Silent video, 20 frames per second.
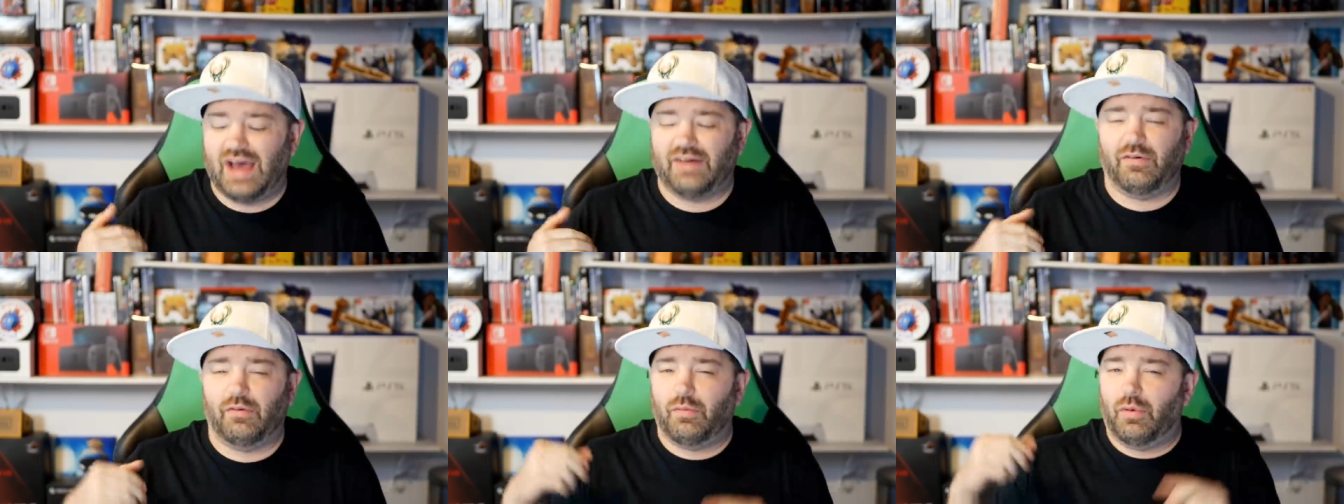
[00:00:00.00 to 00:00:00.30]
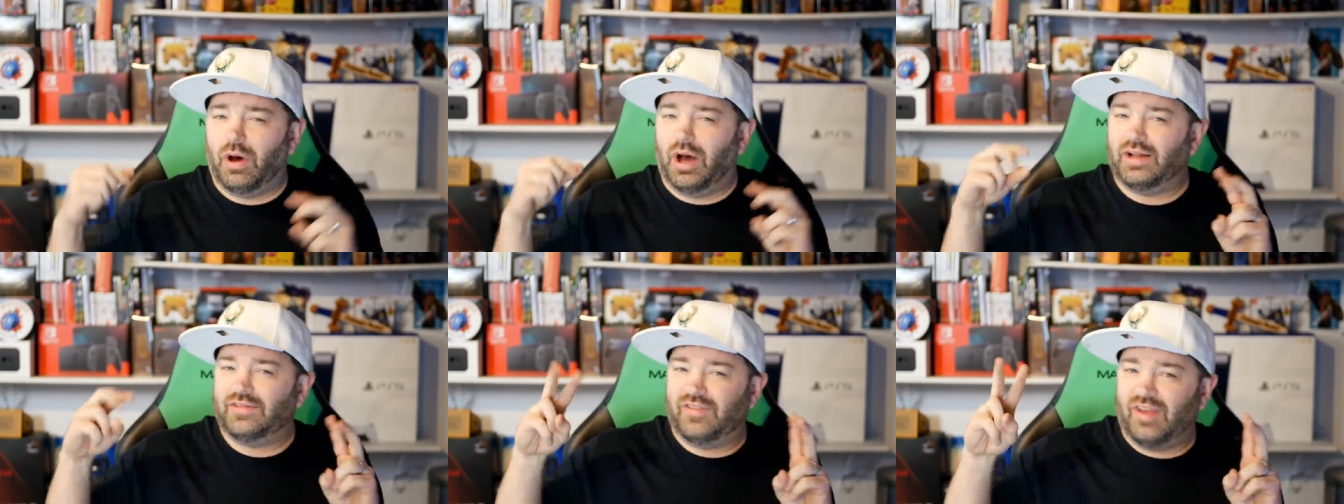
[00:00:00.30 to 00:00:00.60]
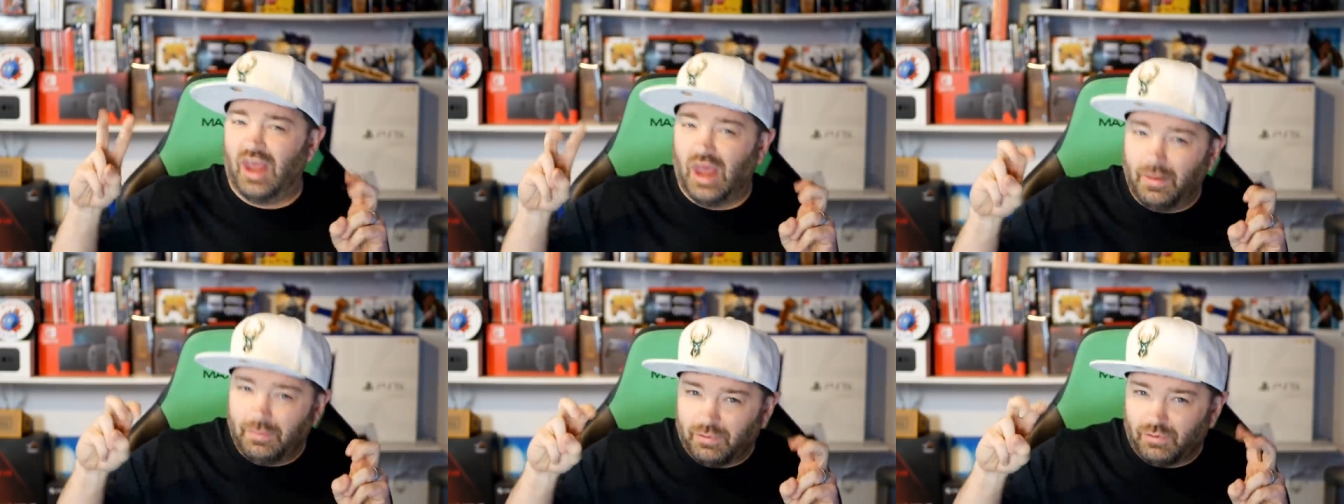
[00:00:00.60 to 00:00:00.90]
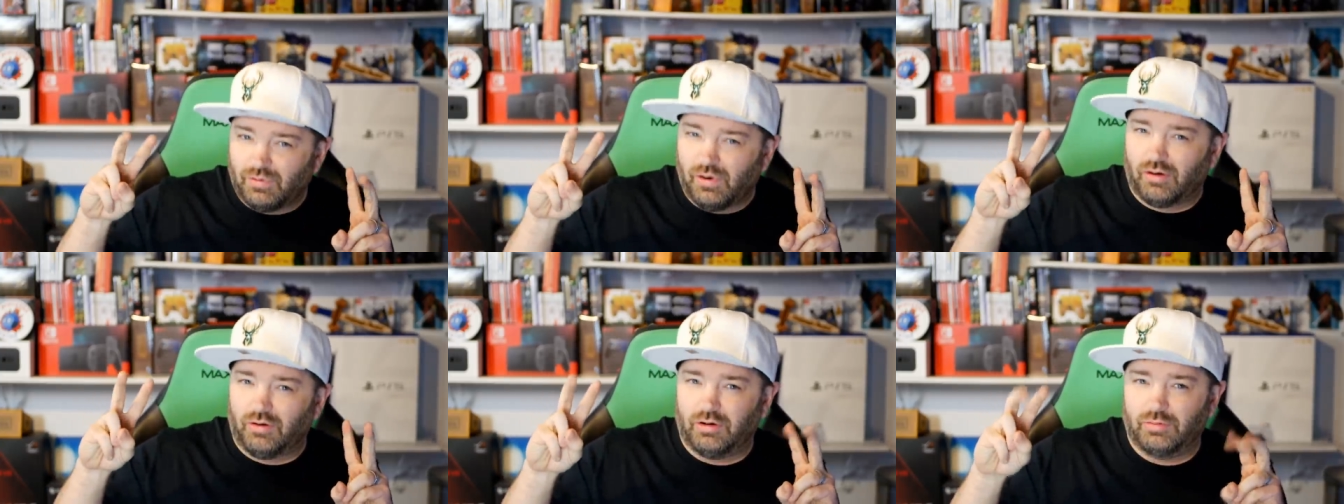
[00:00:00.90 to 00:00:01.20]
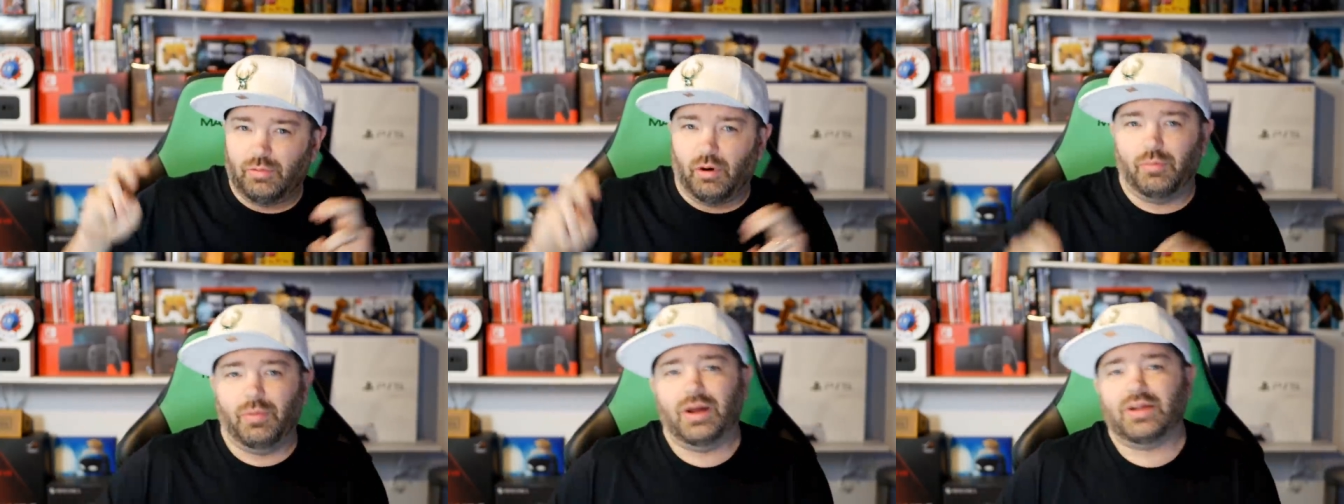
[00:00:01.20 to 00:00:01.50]
a, a temporary
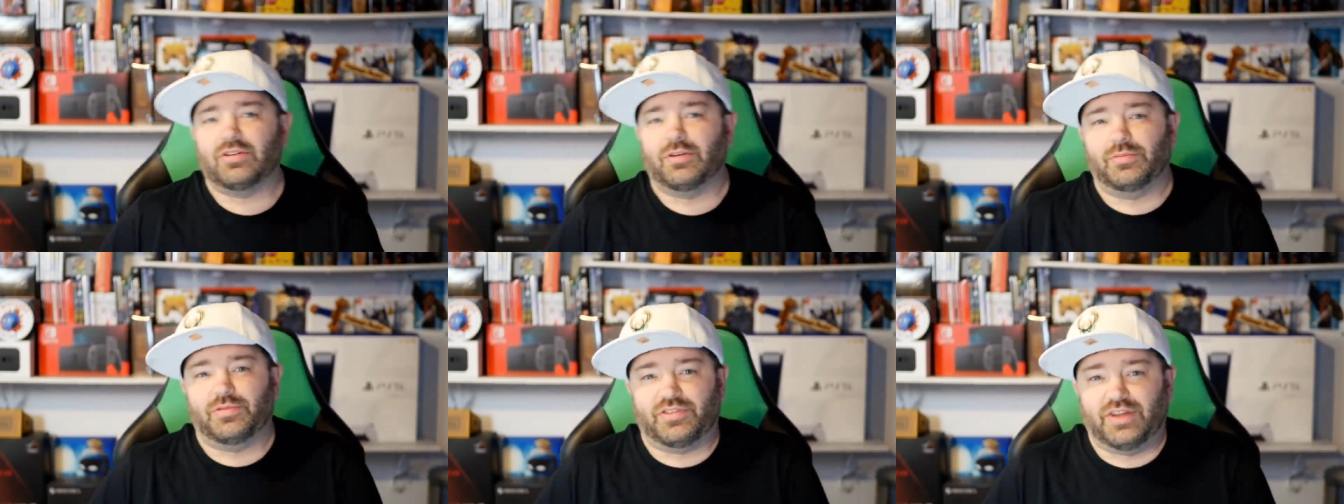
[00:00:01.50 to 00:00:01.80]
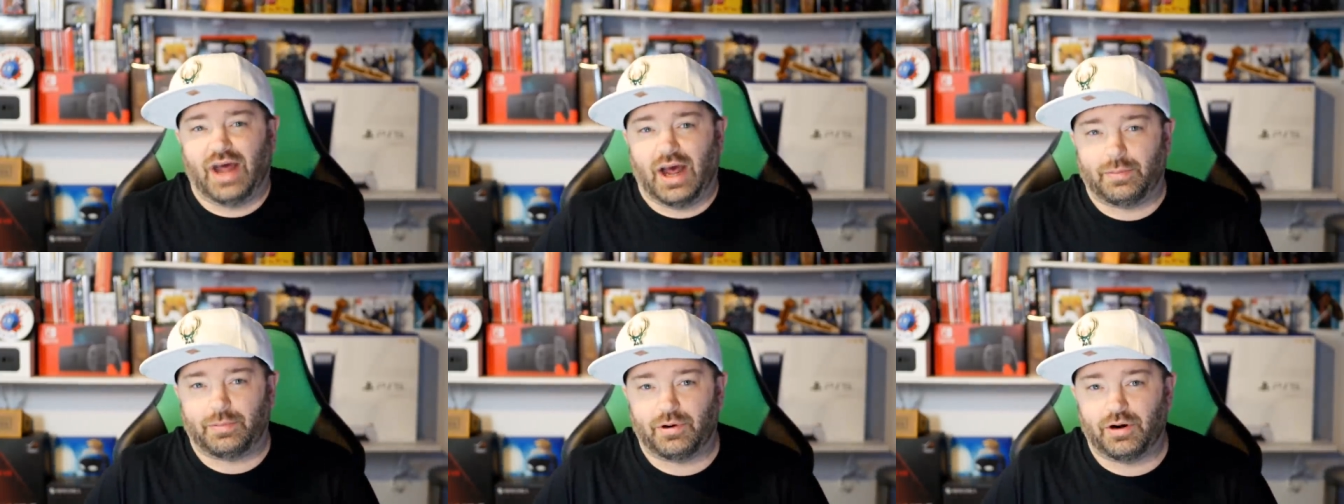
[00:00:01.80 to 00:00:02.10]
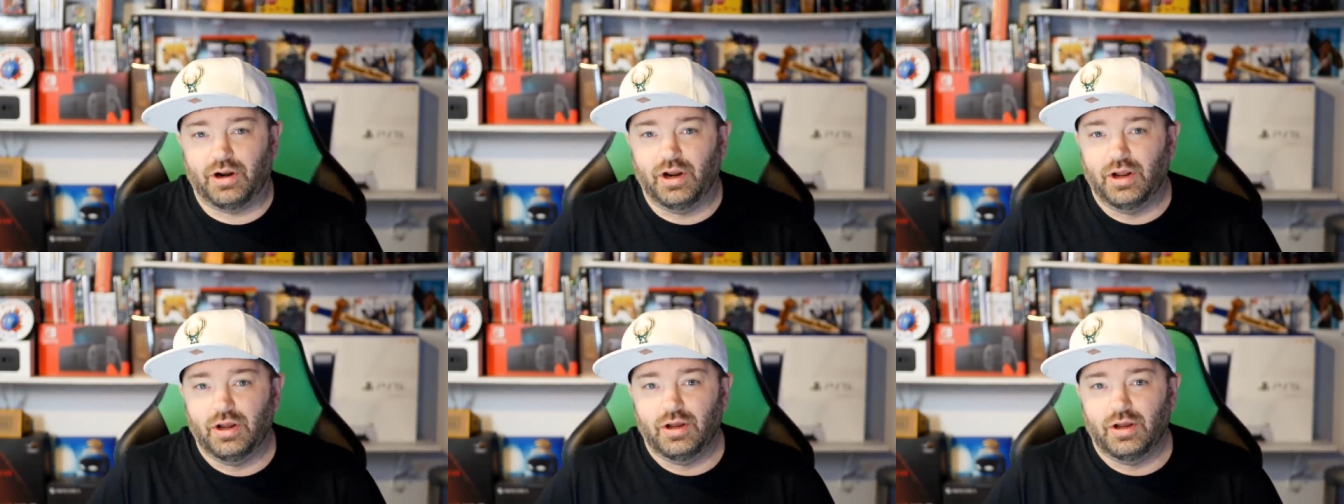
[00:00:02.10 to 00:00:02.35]
momentum stopper,